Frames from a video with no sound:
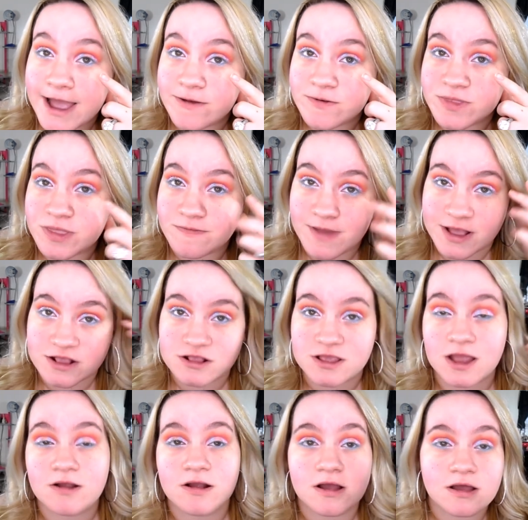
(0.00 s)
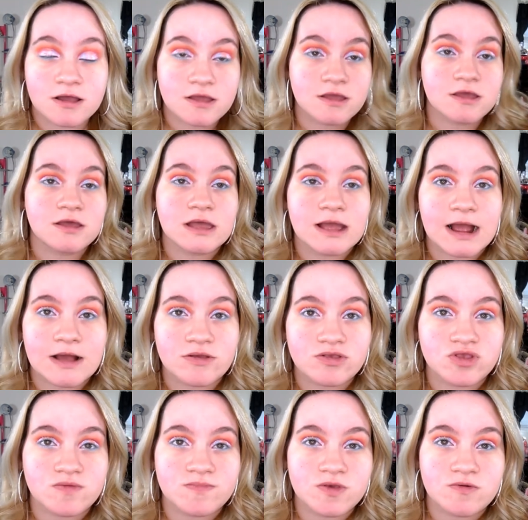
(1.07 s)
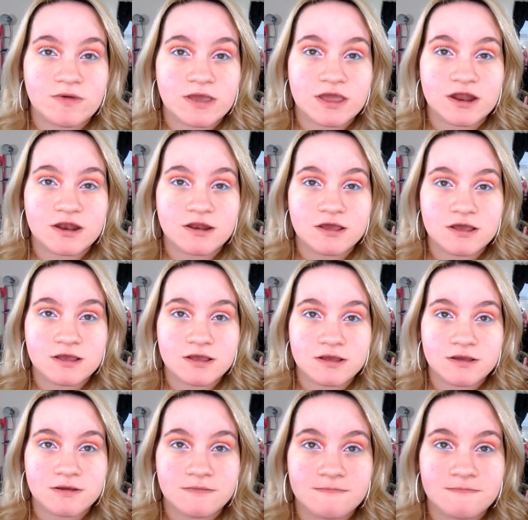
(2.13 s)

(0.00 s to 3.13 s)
eye with the mascara. I will zoom you in.